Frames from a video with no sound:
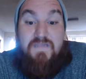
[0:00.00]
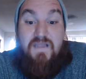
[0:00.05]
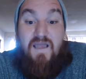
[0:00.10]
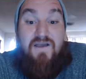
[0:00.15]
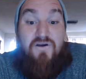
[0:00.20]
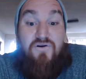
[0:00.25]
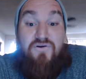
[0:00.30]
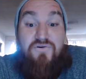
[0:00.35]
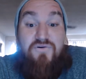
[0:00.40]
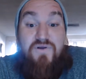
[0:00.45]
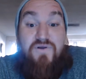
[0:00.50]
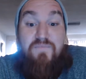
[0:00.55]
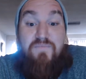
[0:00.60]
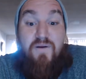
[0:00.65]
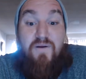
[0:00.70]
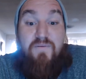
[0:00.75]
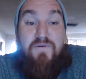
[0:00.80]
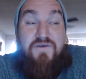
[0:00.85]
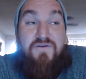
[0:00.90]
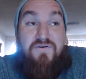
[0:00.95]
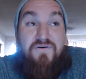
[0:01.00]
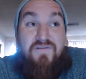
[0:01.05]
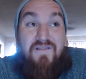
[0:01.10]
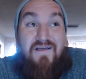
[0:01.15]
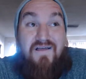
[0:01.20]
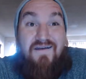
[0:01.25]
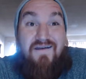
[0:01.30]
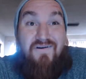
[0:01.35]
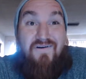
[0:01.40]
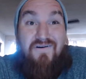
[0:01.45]
I go to Korean barbecue a
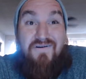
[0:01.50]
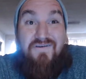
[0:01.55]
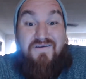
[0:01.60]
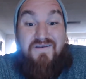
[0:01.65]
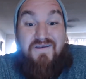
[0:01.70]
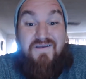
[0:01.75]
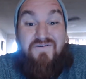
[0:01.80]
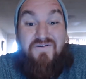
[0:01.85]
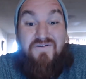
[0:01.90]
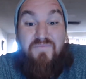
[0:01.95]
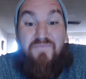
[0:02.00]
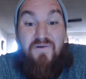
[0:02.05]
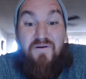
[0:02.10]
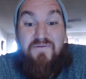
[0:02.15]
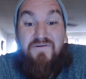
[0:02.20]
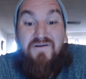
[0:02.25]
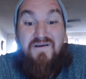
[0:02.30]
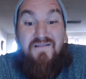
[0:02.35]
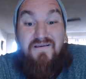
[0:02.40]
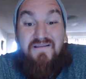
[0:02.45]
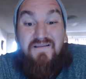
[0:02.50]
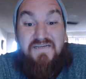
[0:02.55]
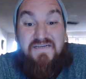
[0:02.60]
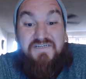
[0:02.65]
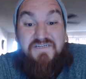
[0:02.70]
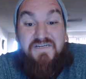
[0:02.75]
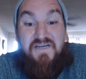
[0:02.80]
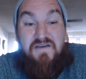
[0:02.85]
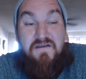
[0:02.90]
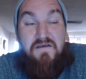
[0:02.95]
lot, all you can eat Korean barbecue, I love that
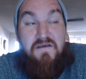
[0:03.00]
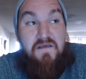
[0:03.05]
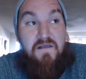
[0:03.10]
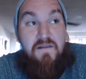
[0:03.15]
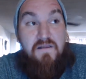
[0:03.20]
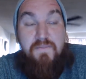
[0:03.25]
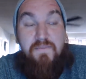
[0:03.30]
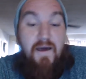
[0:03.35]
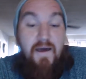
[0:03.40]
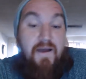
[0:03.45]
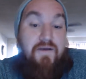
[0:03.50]
shit. I